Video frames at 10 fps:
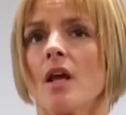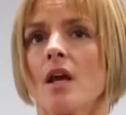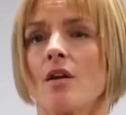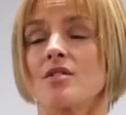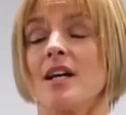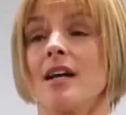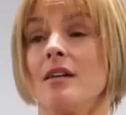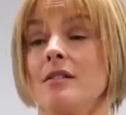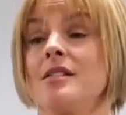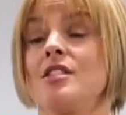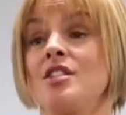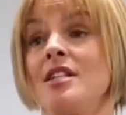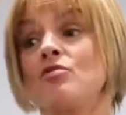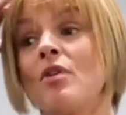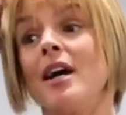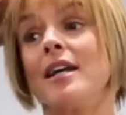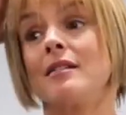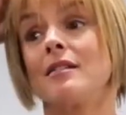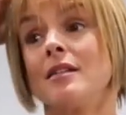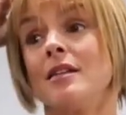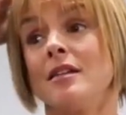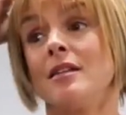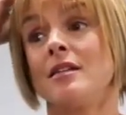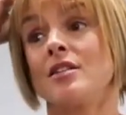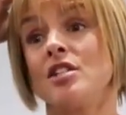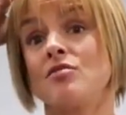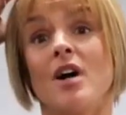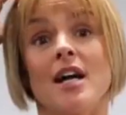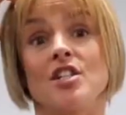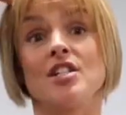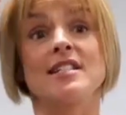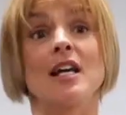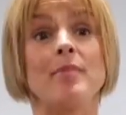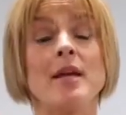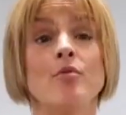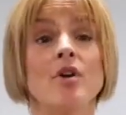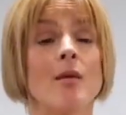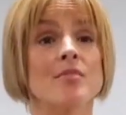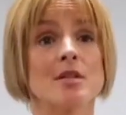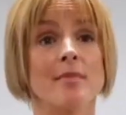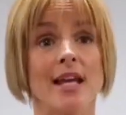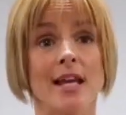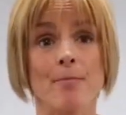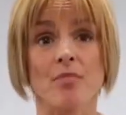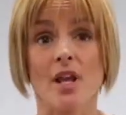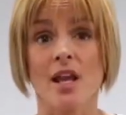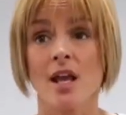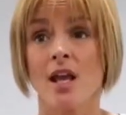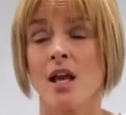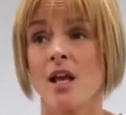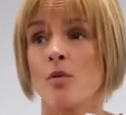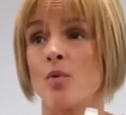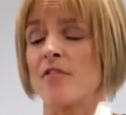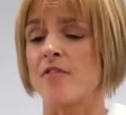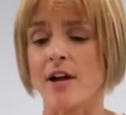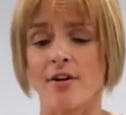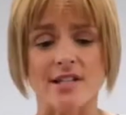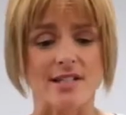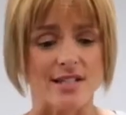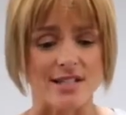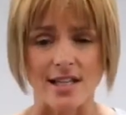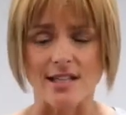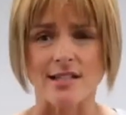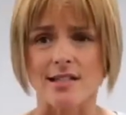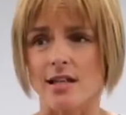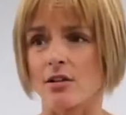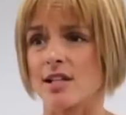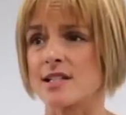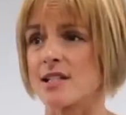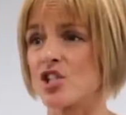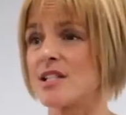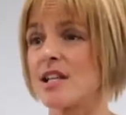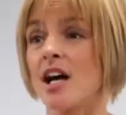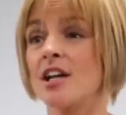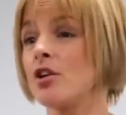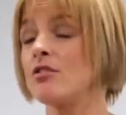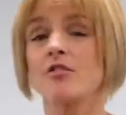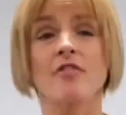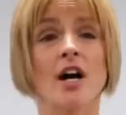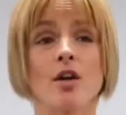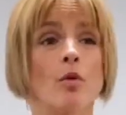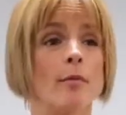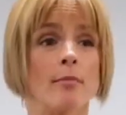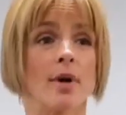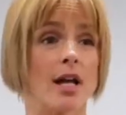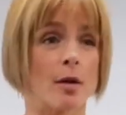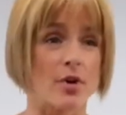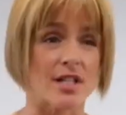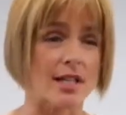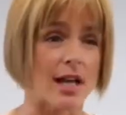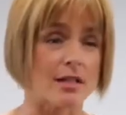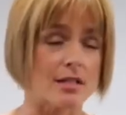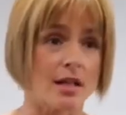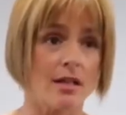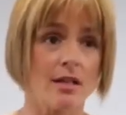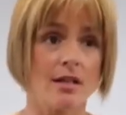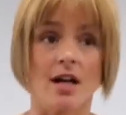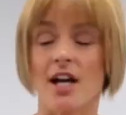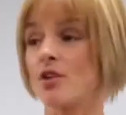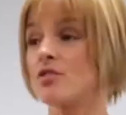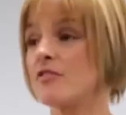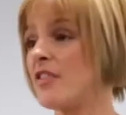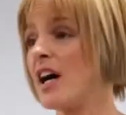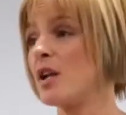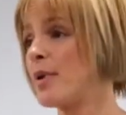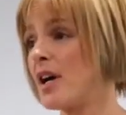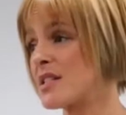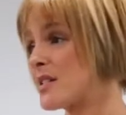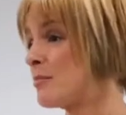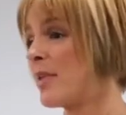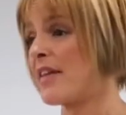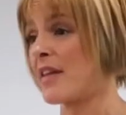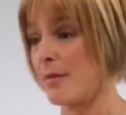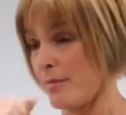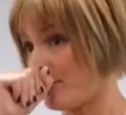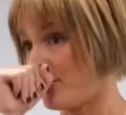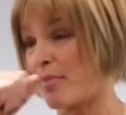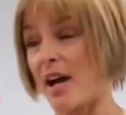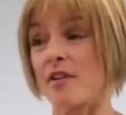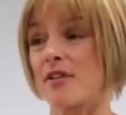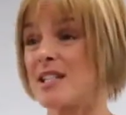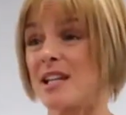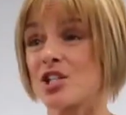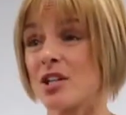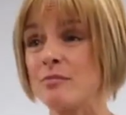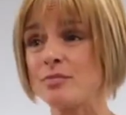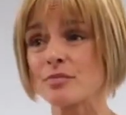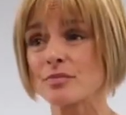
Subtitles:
And I was like, she's right. She's right. She said, people come to me with various diseases and illnesses. She said, I don't define a woman by her breast cancer. I don't define a person by their, by their addiction.